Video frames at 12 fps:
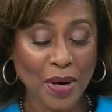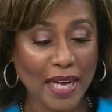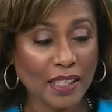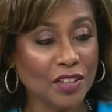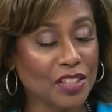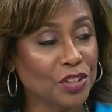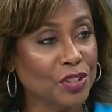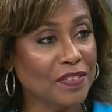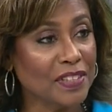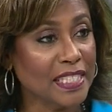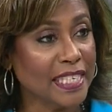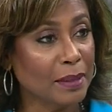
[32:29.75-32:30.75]
how long did you
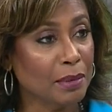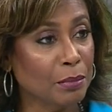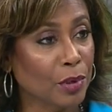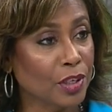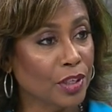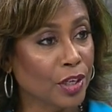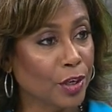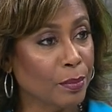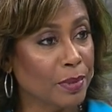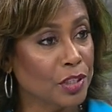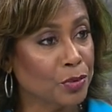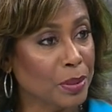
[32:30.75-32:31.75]
have to stay in Memorial
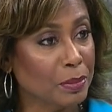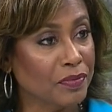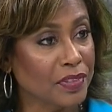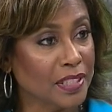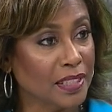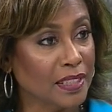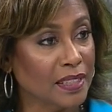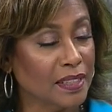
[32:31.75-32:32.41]
Hermann, the treatment facility?